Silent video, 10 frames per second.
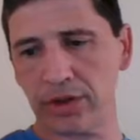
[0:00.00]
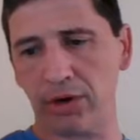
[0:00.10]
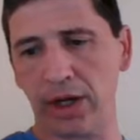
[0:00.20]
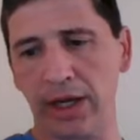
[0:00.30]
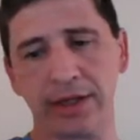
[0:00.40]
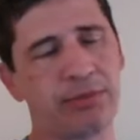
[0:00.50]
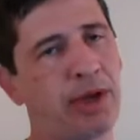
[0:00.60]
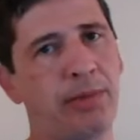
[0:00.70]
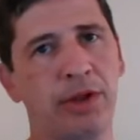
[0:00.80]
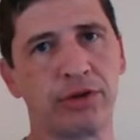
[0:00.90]
So I guess
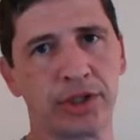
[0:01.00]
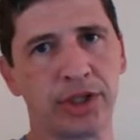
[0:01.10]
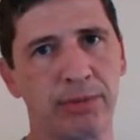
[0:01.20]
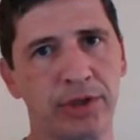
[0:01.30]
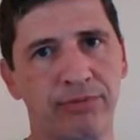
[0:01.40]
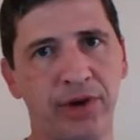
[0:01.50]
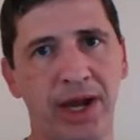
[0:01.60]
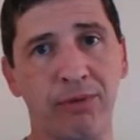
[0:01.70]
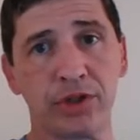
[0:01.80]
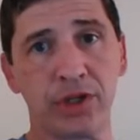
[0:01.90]
maybe they're just limited to
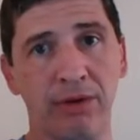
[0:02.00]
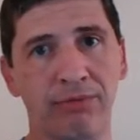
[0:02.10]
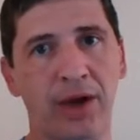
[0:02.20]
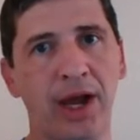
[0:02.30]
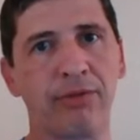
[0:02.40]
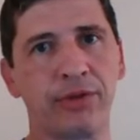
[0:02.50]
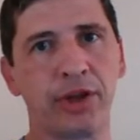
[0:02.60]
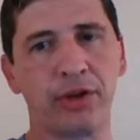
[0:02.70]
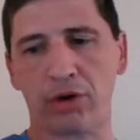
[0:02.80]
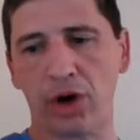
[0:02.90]
5. Once you get 5,
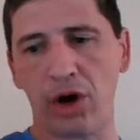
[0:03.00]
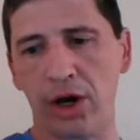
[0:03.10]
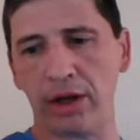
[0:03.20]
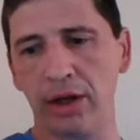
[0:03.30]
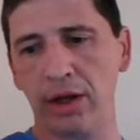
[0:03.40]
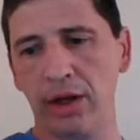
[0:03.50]
then they're gone.